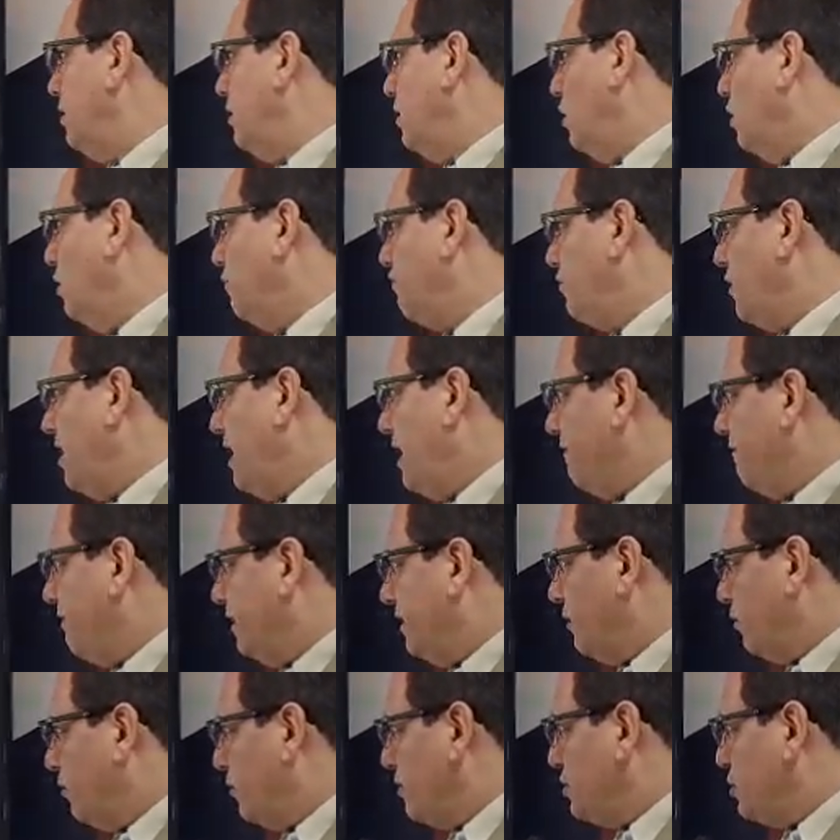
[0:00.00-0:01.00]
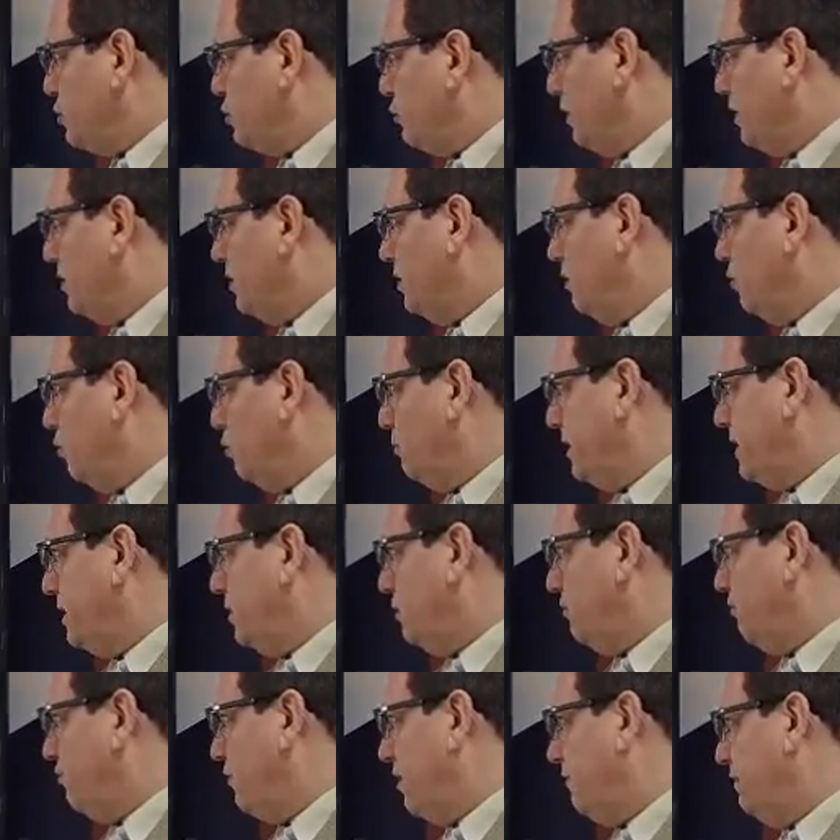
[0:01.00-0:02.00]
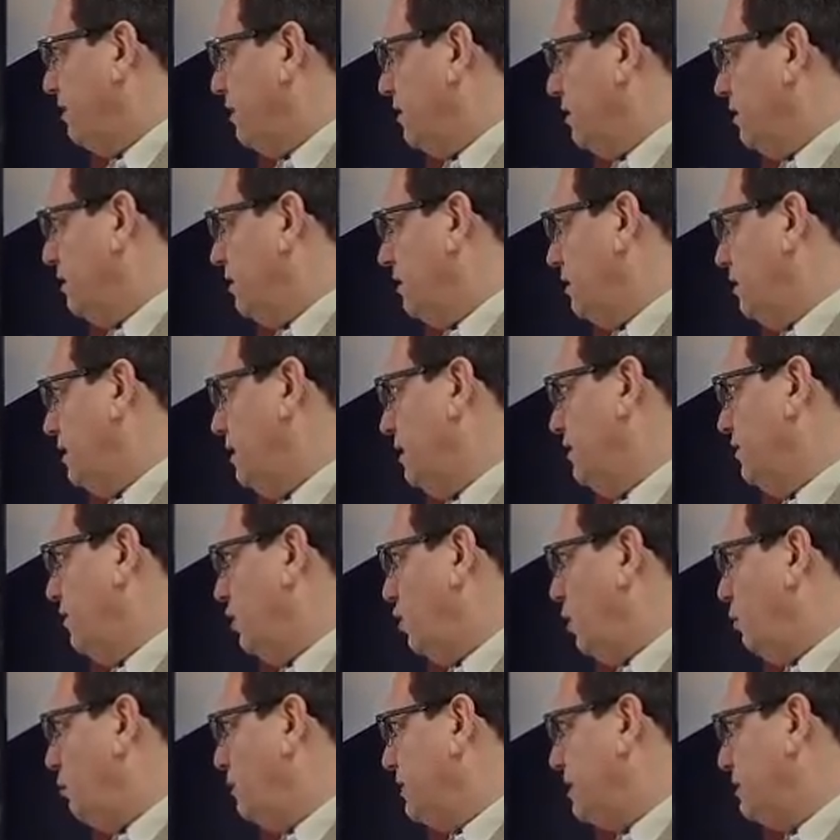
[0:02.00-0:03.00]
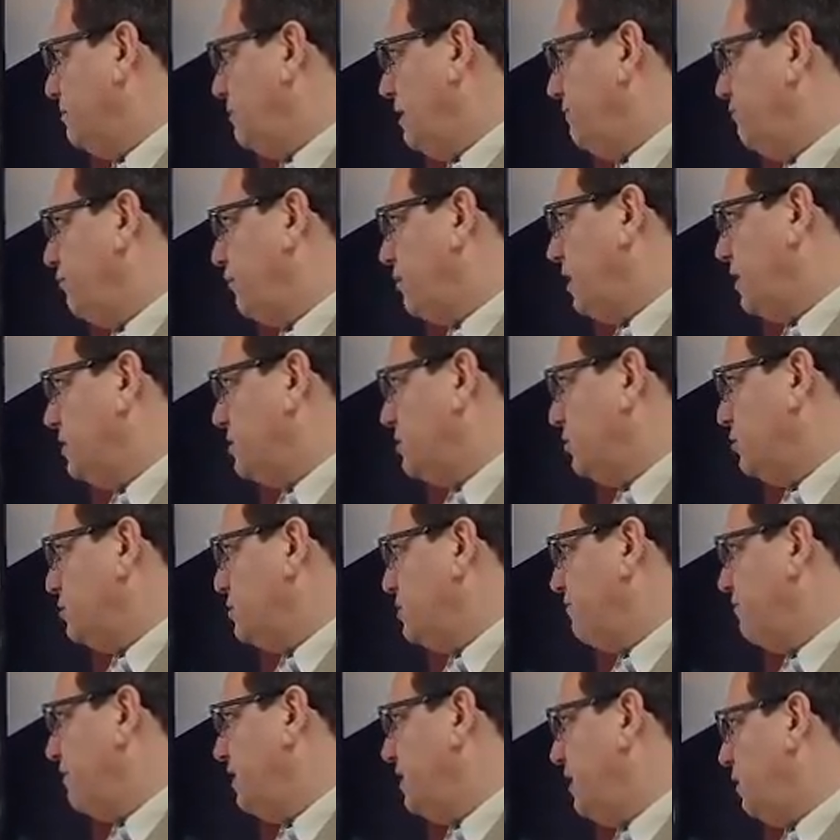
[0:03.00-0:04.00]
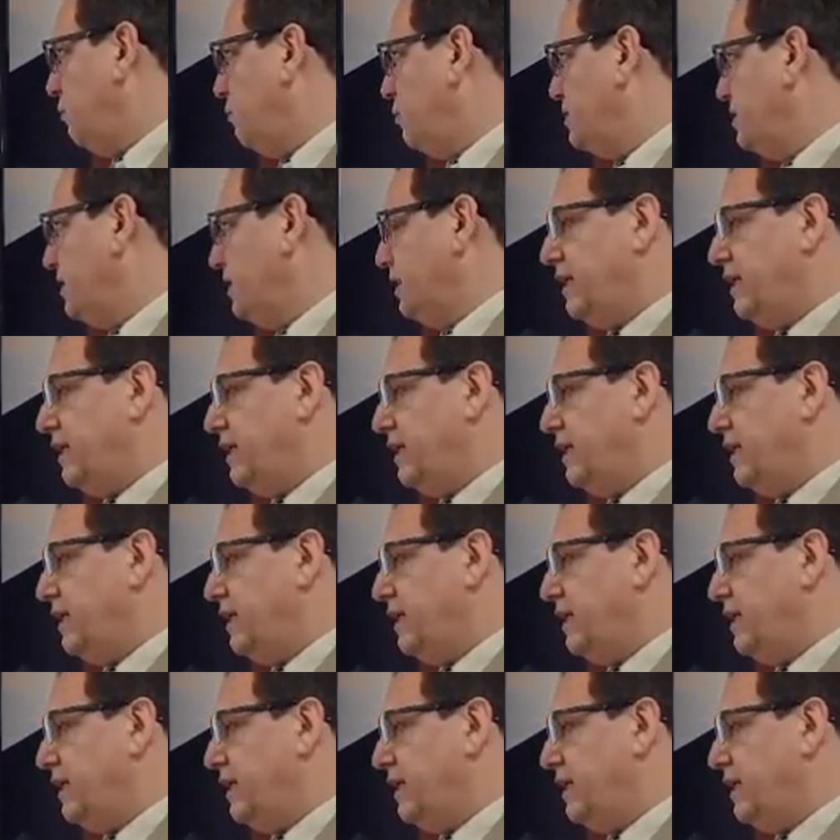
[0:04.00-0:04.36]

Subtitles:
or if you have a no-residual lumen, or if you have a narrow-aortic bifurcation or severe aortic